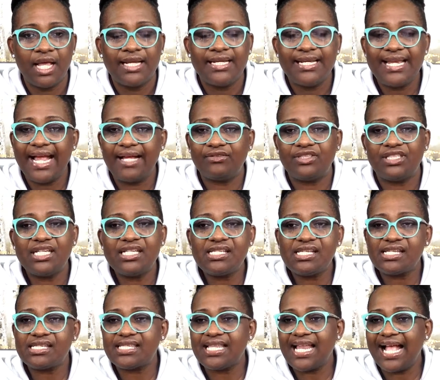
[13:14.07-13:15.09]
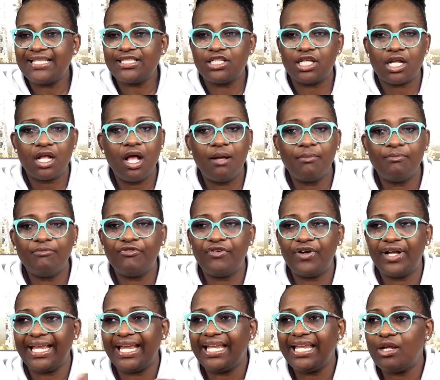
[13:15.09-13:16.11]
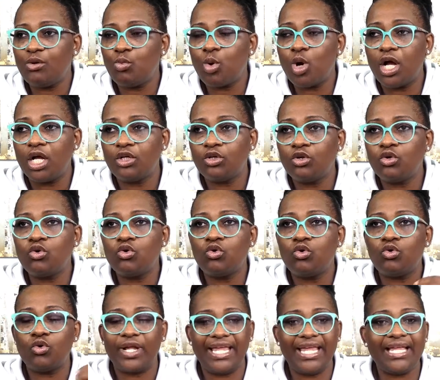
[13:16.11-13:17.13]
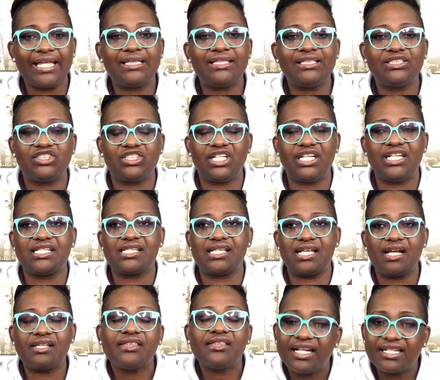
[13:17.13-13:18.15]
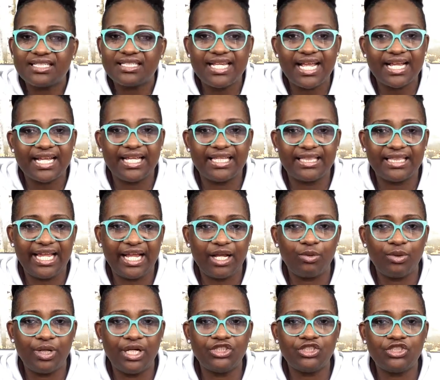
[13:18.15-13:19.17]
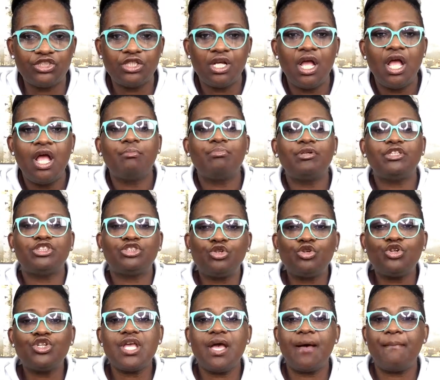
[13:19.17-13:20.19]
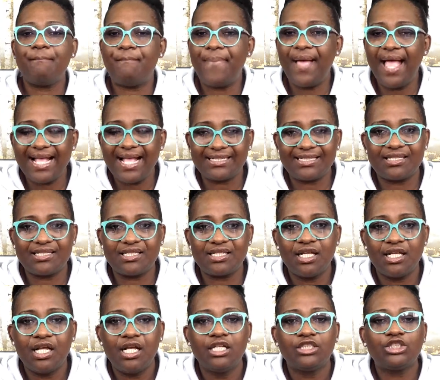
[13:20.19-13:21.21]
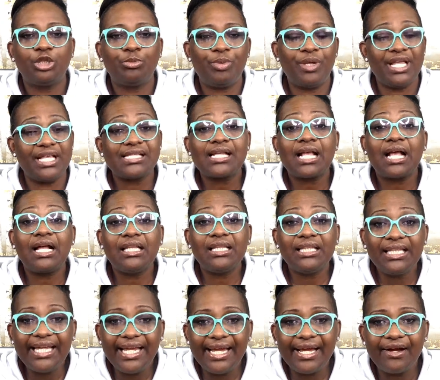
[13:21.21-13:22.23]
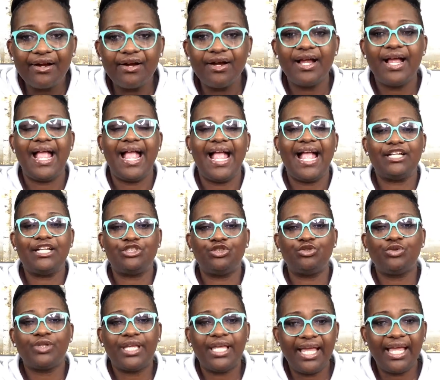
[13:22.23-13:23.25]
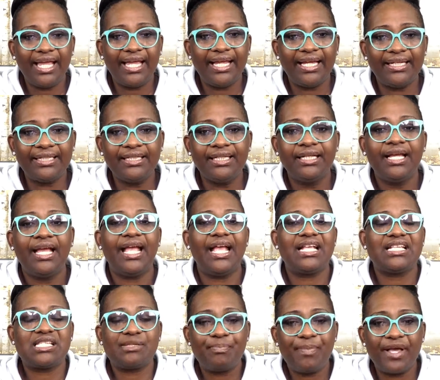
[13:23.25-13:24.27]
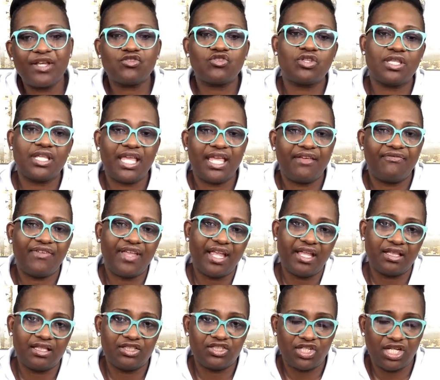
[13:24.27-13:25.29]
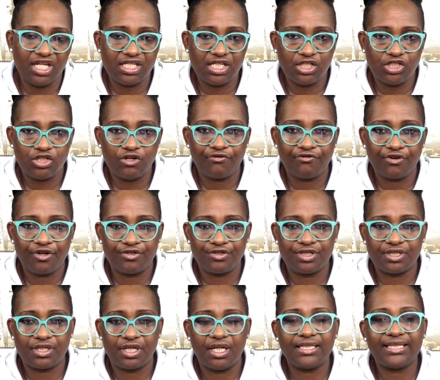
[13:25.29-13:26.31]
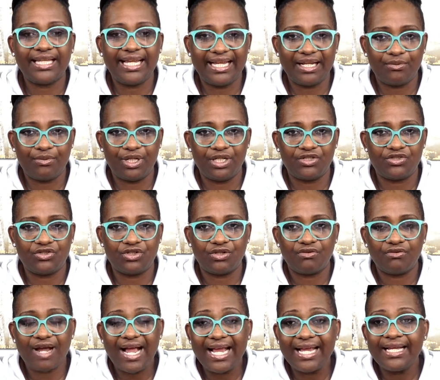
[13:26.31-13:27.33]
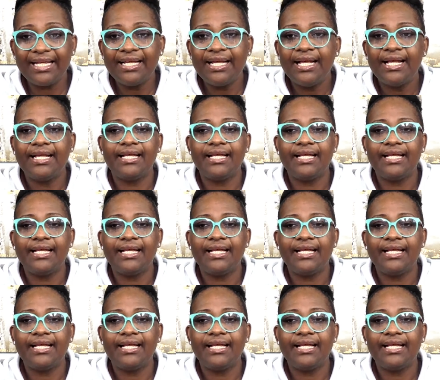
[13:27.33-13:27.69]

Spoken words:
Now, this is not to come for anyone who English is their second language, but do your best to be as clear as you can, especially if English isn't your first language, right?